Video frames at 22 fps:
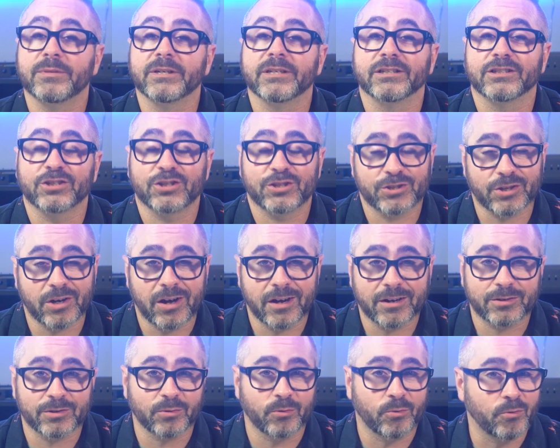being
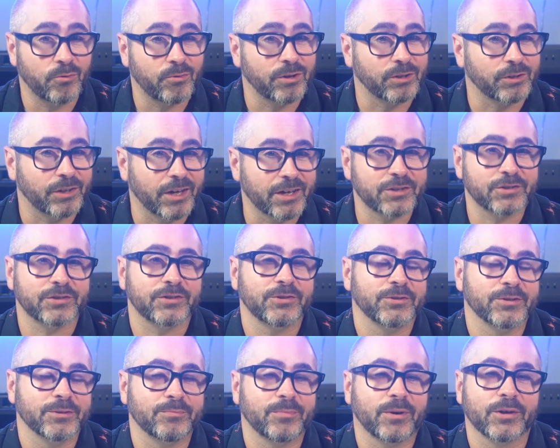shocked or
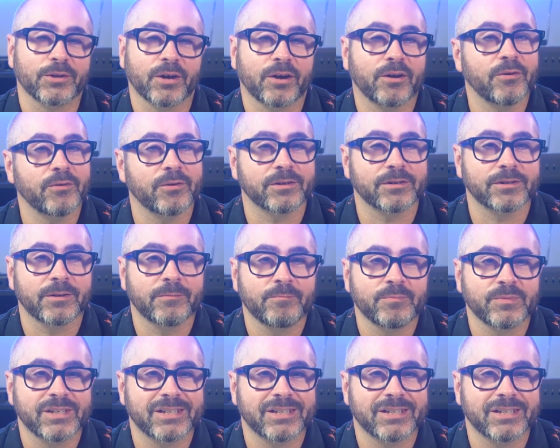electrocuted by the current,